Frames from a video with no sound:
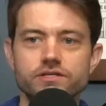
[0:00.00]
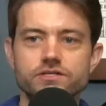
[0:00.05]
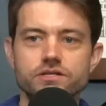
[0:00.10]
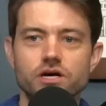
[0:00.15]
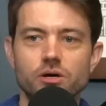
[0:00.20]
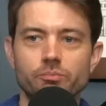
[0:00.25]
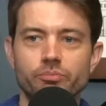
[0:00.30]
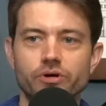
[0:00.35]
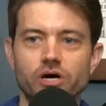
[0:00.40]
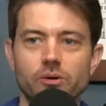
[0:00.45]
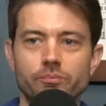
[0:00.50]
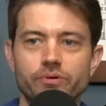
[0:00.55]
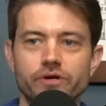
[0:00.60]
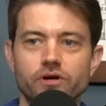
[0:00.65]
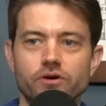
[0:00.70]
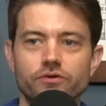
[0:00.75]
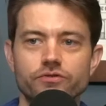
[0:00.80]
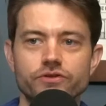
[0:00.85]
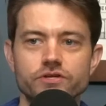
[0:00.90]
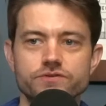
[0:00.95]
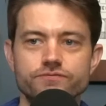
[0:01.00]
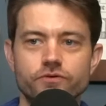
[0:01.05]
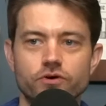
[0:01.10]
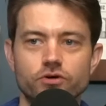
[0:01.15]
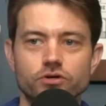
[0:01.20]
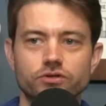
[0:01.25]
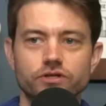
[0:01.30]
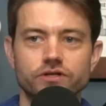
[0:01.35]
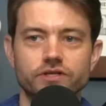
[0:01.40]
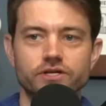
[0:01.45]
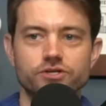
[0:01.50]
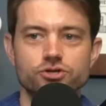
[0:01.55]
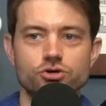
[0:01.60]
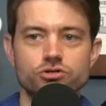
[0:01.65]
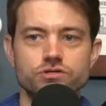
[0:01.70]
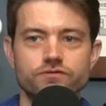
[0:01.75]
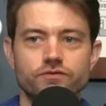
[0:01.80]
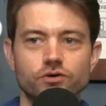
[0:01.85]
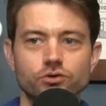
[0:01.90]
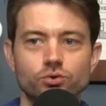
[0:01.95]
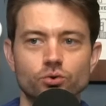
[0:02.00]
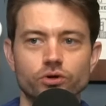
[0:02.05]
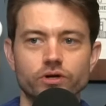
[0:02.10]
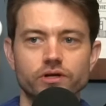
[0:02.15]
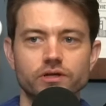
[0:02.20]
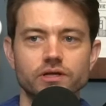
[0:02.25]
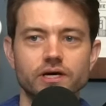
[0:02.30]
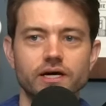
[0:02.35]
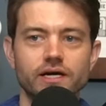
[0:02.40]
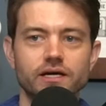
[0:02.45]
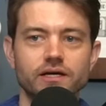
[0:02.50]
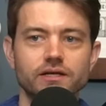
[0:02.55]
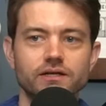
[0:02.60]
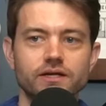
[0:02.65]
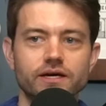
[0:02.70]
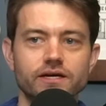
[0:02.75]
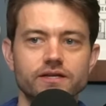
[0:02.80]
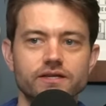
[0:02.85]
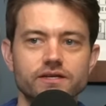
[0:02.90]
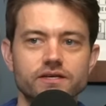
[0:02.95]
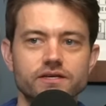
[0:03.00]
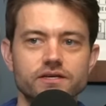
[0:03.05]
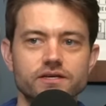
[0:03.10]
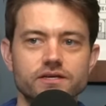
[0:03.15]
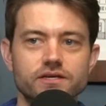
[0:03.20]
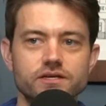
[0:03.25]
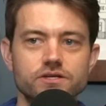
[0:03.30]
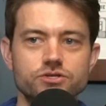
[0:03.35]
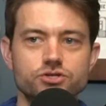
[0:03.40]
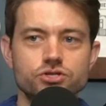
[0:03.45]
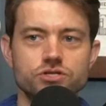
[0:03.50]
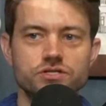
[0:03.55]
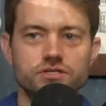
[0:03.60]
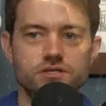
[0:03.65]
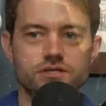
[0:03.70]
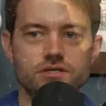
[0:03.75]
this up here, this photo that they chose of Elordi. Like he's